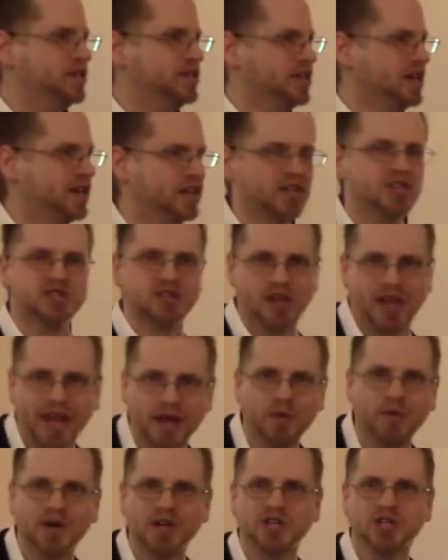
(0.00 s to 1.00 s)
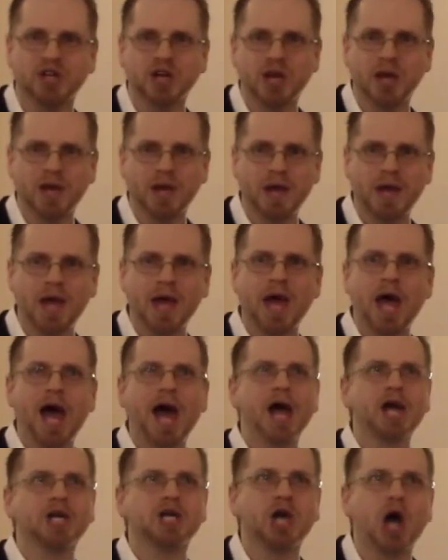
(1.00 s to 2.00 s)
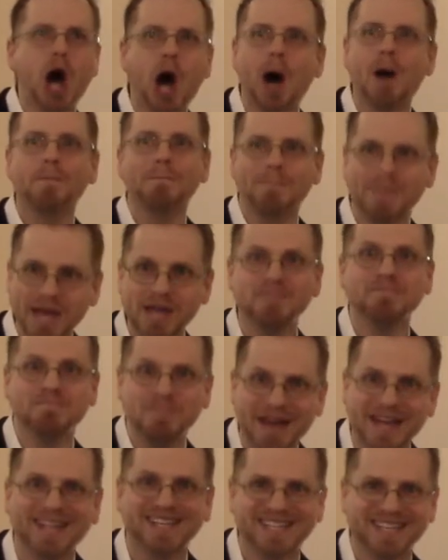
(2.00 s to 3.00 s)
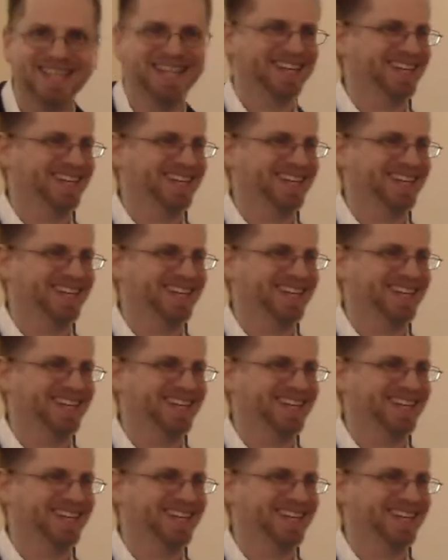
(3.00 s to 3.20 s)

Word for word: the English language commitment.